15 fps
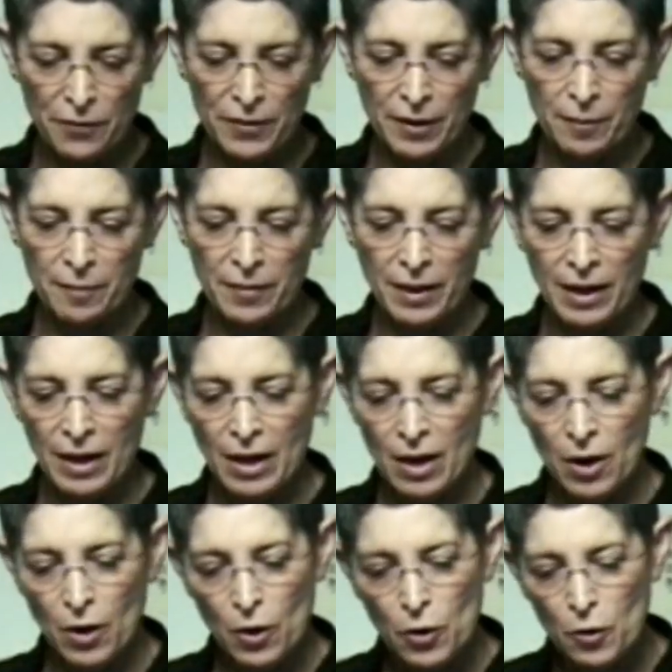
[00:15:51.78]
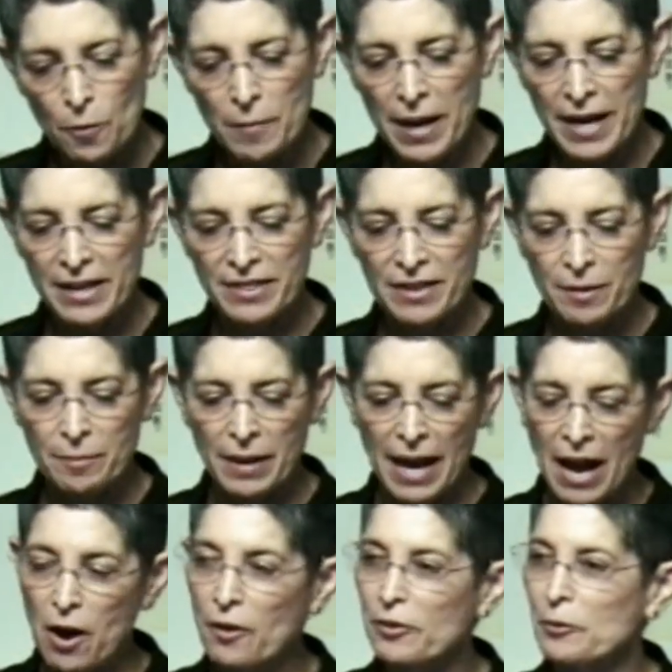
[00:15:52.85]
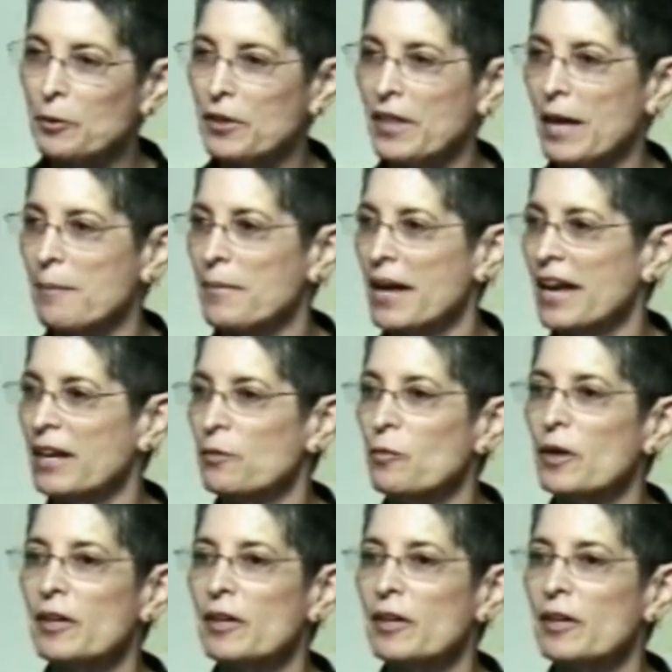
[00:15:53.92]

them? Who made them? How were they made?